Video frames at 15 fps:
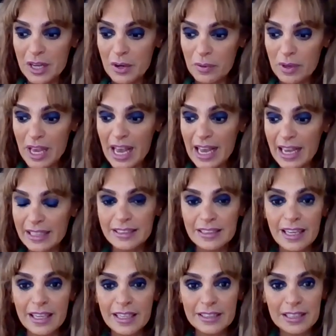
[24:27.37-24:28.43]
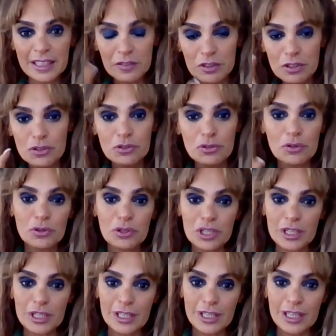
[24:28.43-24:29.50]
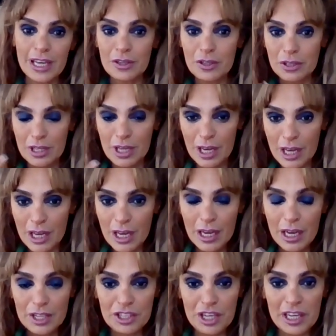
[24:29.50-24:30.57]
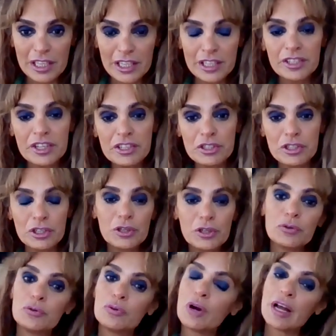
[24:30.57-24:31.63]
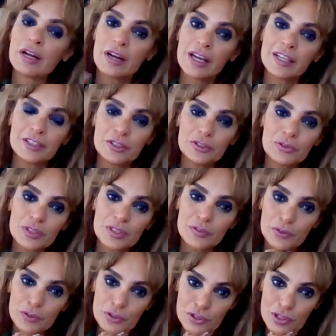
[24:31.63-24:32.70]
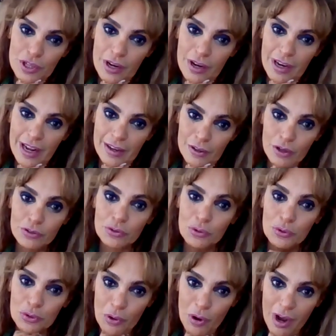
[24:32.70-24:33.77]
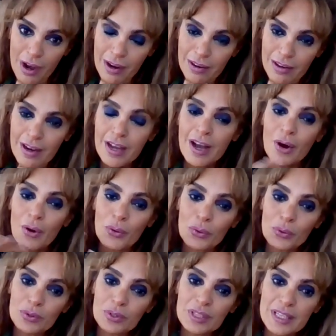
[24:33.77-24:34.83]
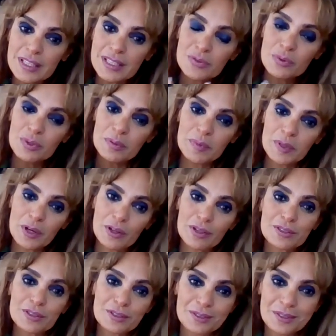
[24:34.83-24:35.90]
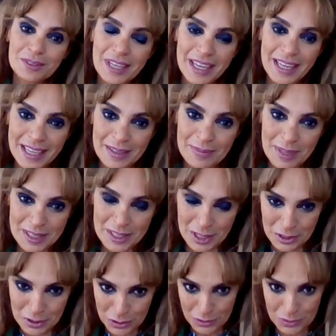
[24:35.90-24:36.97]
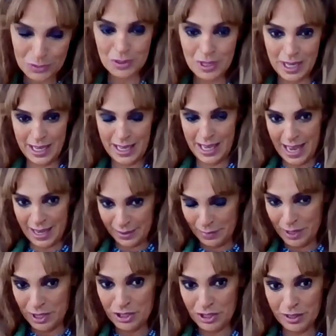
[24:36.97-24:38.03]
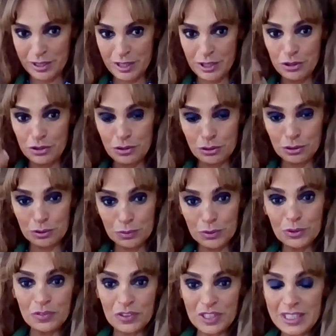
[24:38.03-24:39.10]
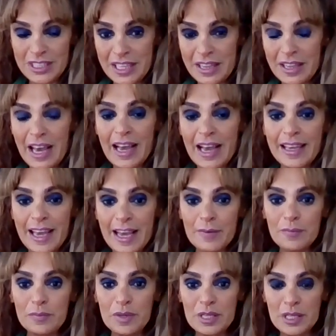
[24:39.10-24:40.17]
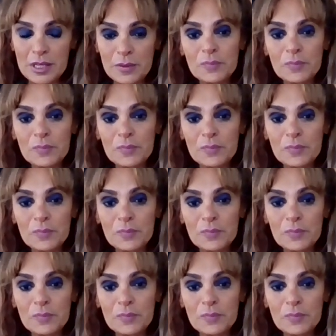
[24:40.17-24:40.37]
we had, like David's Story and Jacqueline Rescue and Ride into the Future and Not Who You Are. All this will be also made into animation short movies that can be